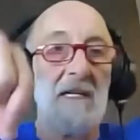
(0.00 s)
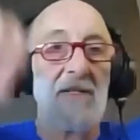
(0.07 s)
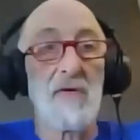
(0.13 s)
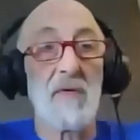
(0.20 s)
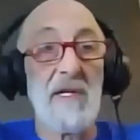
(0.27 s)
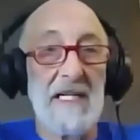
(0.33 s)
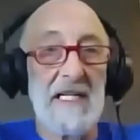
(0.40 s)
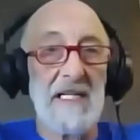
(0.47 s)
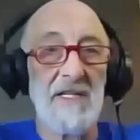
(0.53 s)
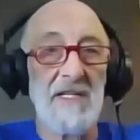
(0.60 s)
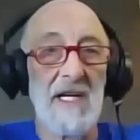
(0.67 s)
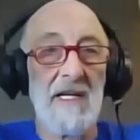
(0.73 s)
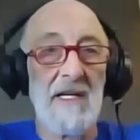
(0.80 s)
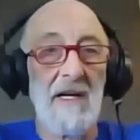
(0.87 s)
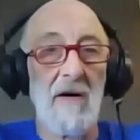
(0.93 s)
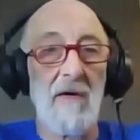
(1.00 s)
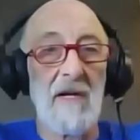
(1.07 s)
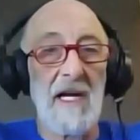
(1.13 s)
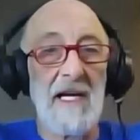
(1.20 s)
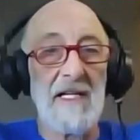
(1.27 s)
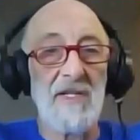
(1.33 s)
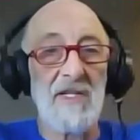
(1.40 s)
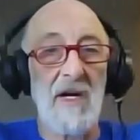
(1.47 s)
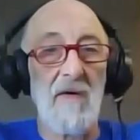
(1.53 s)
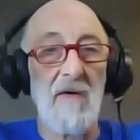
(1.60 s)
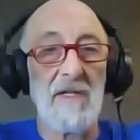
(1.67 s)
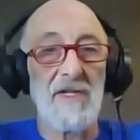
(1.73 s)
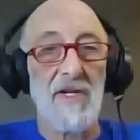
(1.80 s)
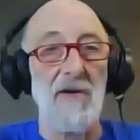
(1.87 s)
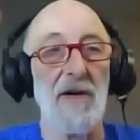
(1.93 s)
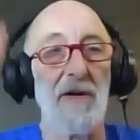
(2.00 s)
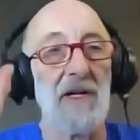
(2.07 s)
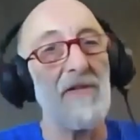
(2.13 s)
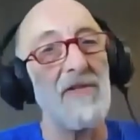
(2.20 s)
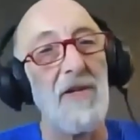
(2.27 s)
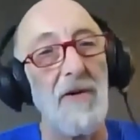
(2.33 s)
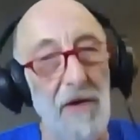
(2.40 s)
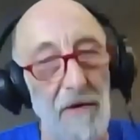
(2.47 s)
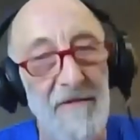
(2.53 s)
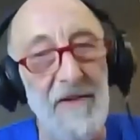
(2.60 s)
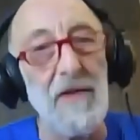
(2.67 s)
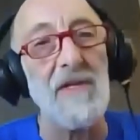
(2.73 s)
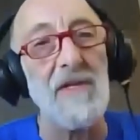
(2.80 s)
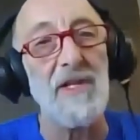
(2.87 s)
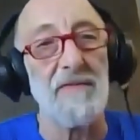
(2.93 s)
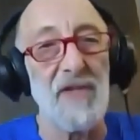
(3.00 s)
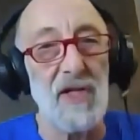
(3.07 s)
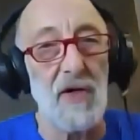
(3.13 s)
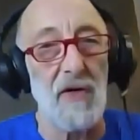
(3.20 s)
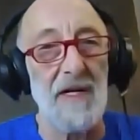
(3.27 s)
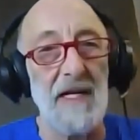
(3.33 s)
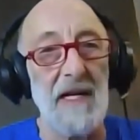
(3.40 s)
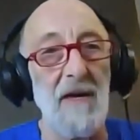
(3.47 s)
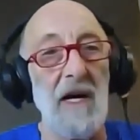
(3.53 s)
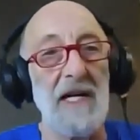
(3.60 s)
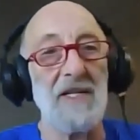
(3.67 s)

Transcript: trees. Okay, so your view is obscured anyway. Yep.